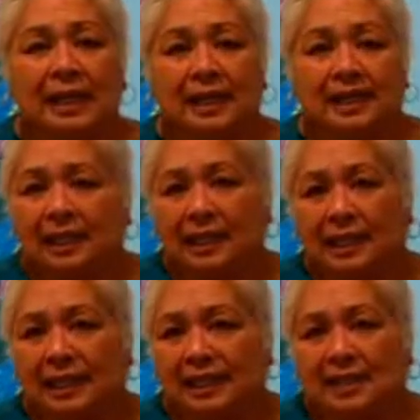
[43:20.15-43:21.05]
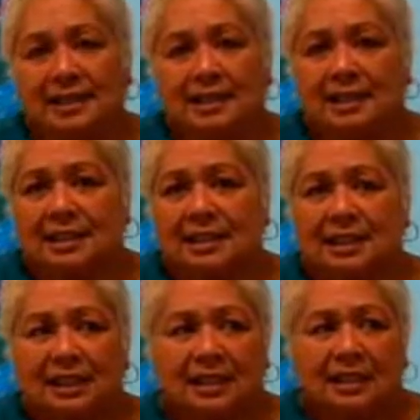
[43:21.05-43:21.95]
and they
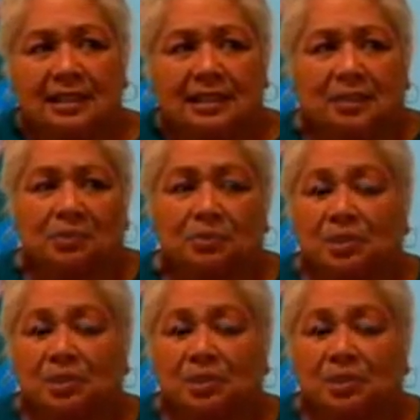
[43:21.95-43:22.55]
didn't